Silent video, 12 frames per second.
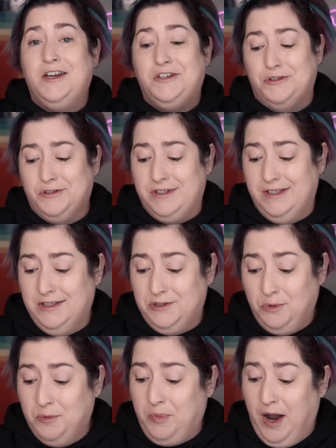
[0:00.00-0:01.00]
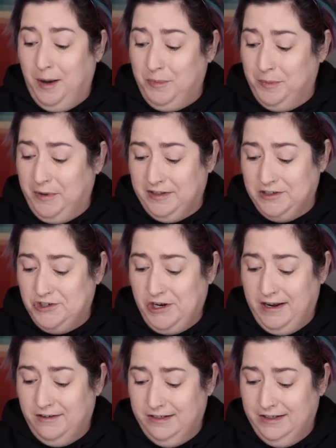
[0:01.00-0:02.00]
You'll see this one pop up on the
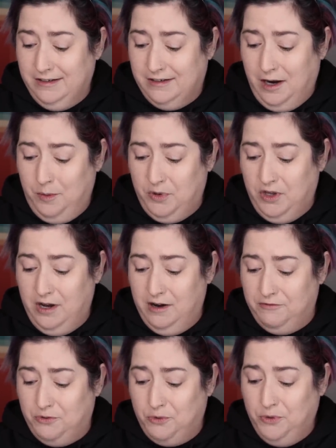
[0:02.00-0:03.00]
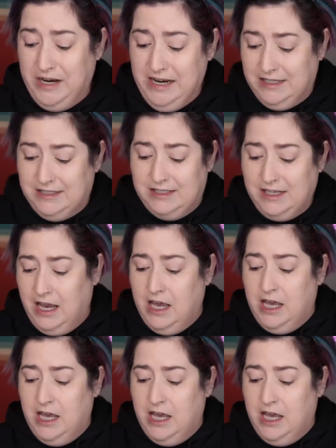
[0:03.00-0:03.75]
channel in a couple of weeks.